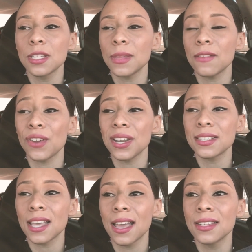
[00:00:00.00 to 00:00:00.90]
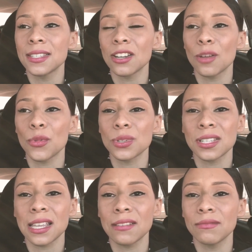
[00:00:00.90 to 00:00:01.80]
to be very tense and almost
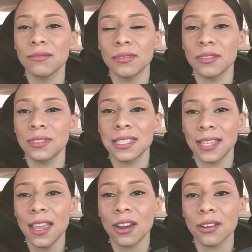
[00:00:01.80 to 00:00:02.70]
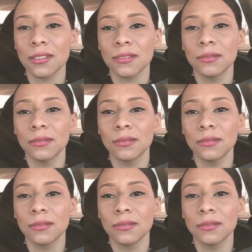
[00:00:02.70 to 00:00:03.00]
like scared.